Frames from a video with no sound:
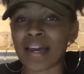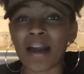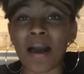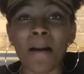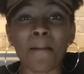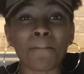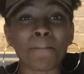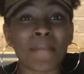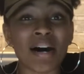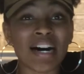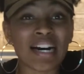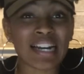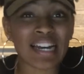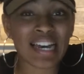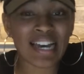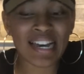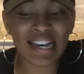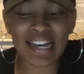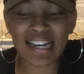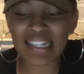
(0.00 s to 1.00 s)
Among
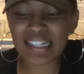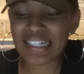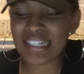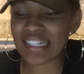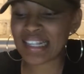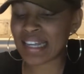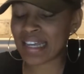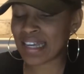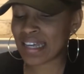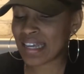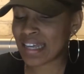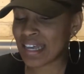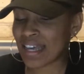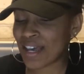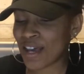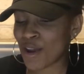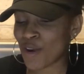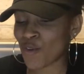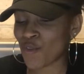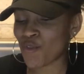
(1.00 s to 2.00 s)
Us,
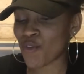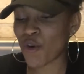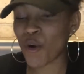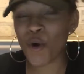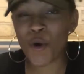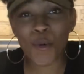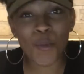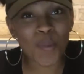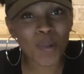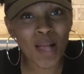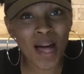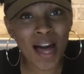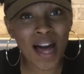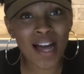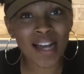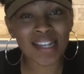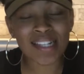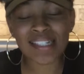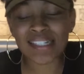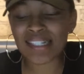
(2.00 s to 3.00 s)

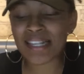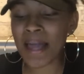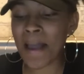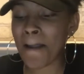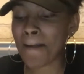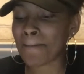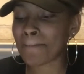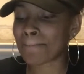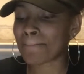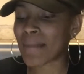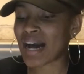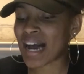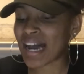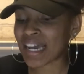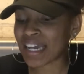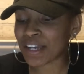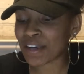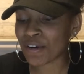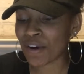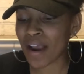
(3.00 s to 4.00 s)
Roblox,
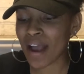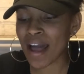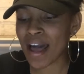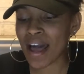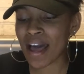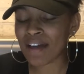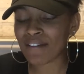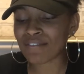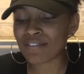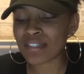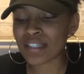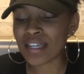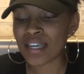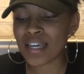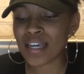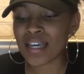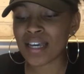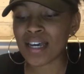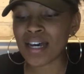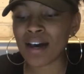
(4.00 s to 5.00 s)
Minecraft.
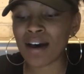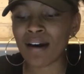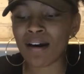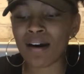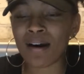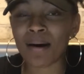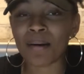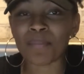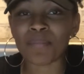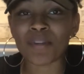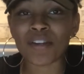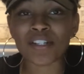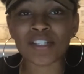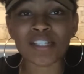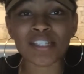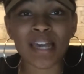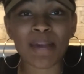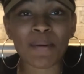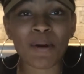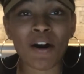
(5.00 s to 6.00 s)
There's this
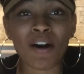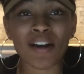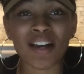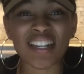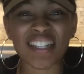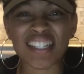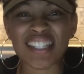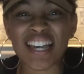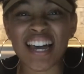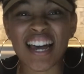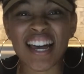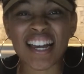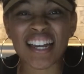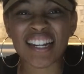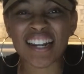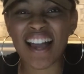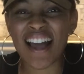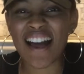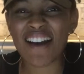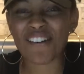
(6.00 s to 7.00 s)
game called
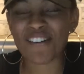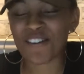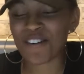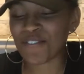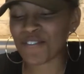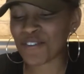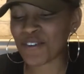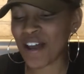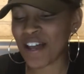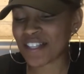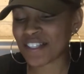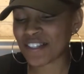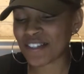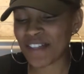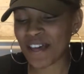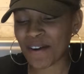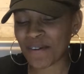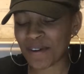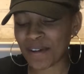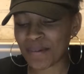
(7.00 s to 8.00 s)
Catan. I don't know if you guys know
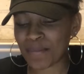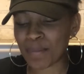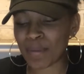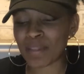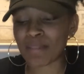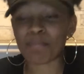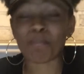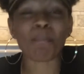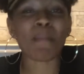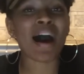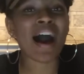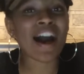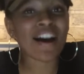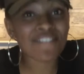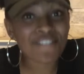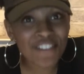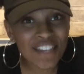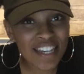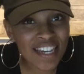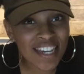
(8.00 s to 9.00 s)
that one, but
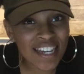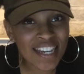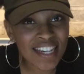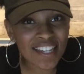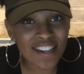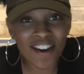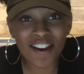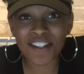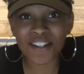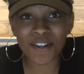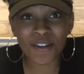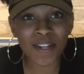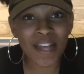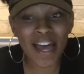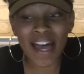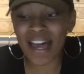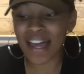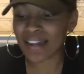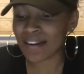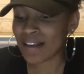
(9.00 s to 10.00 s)
Mafia, y'all know
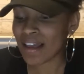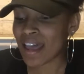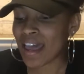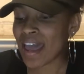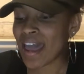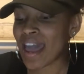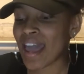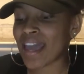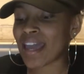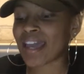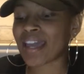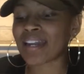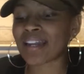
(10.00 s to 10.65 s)
that, and